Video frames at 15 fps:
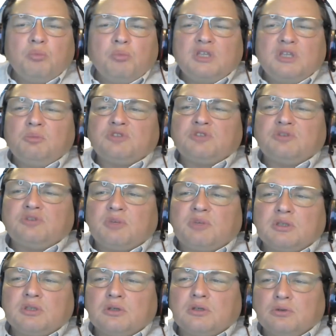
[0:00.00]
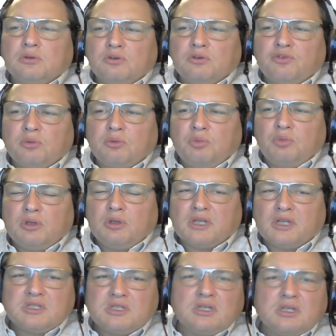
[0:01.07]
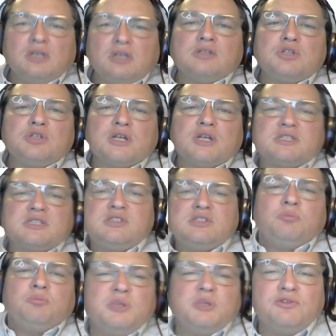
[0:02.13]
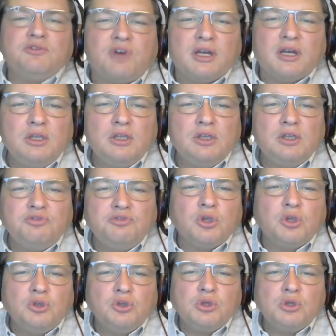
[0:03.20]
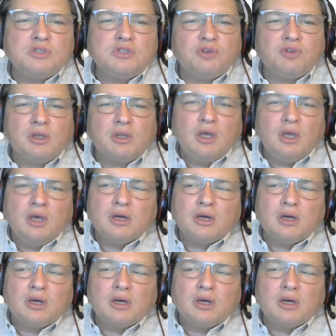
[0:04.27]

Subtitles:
Many mathematical formulas just simplify if you use the